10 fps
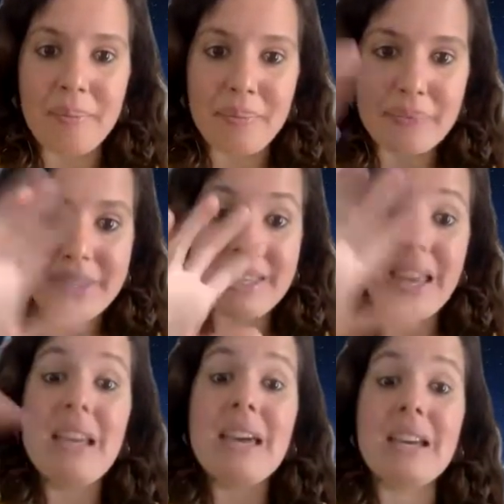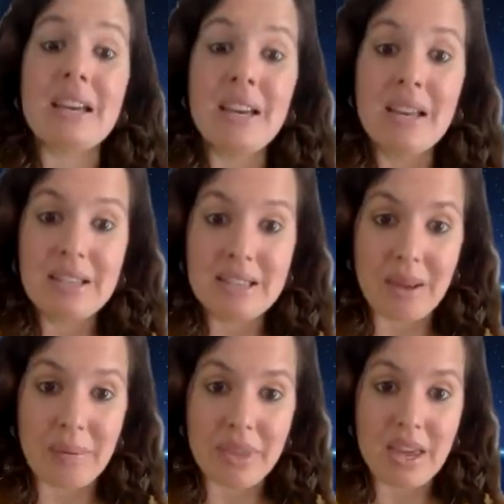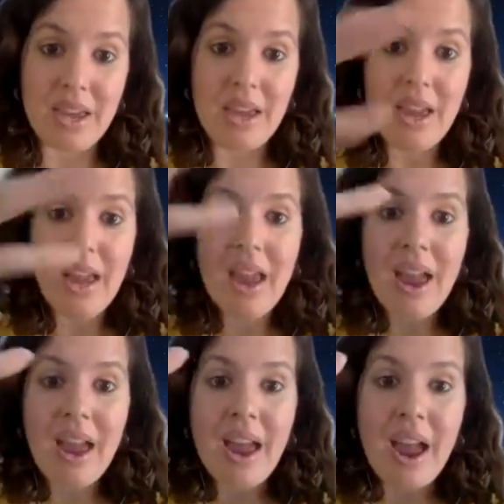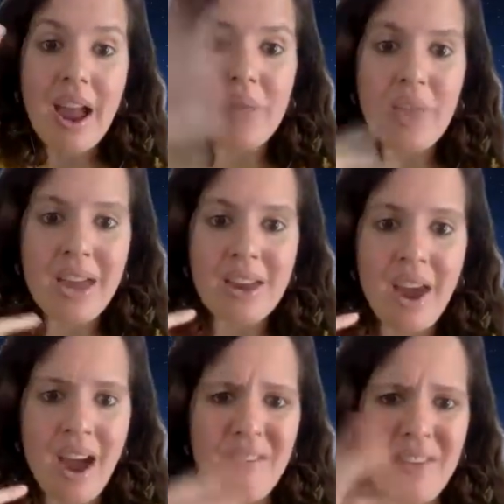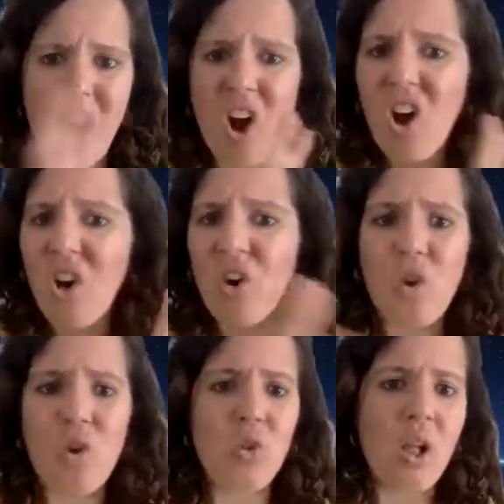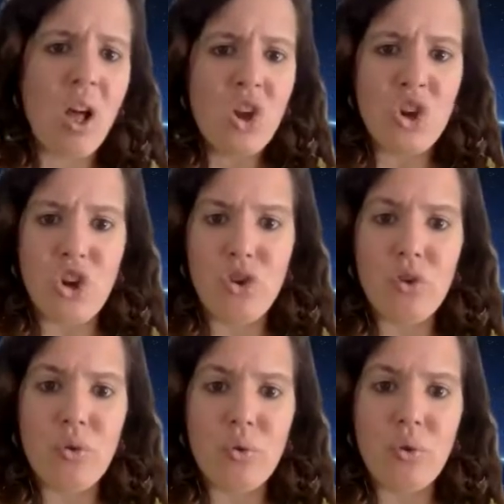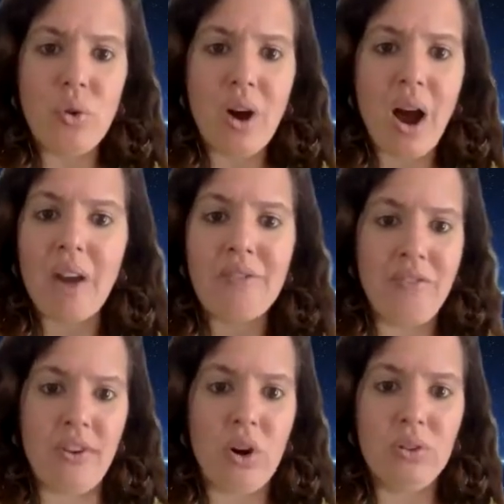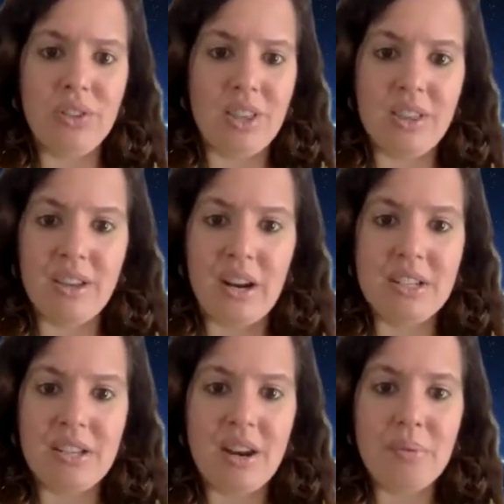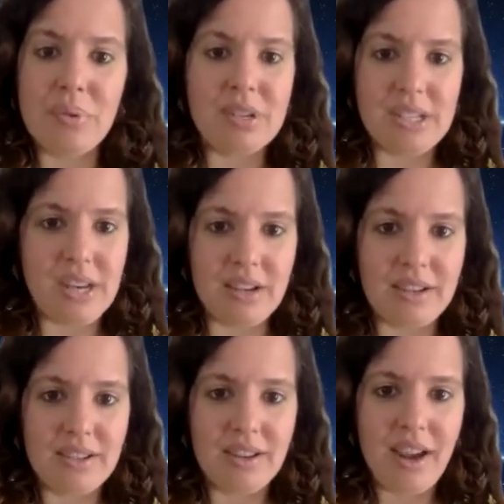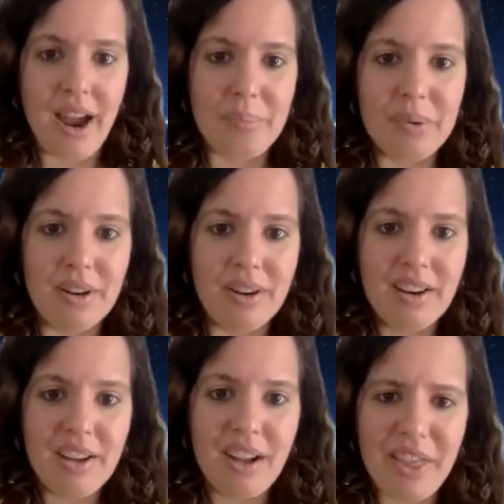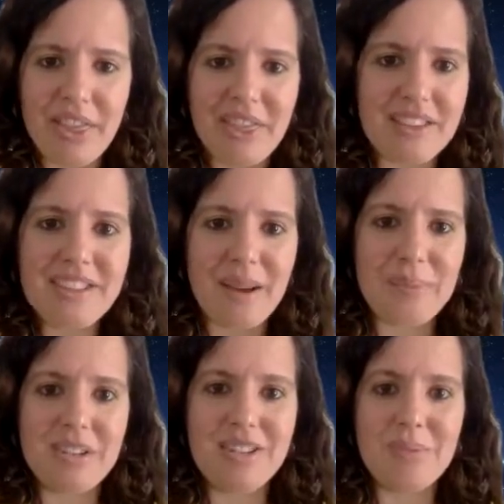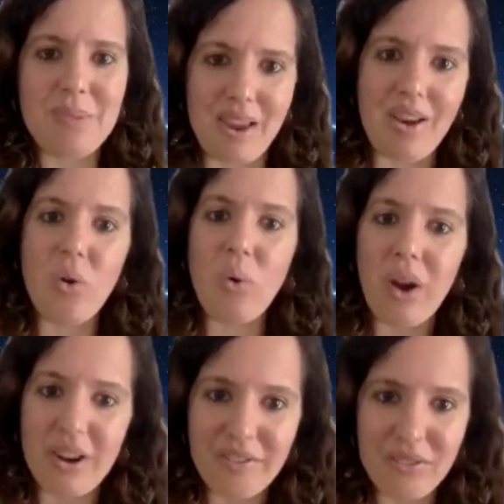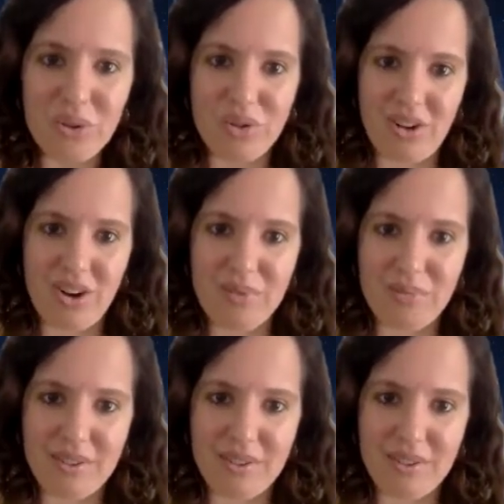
seeking something and then having a whole new unfolding that I didn't predict happen. I think that's happened to me quite a few times.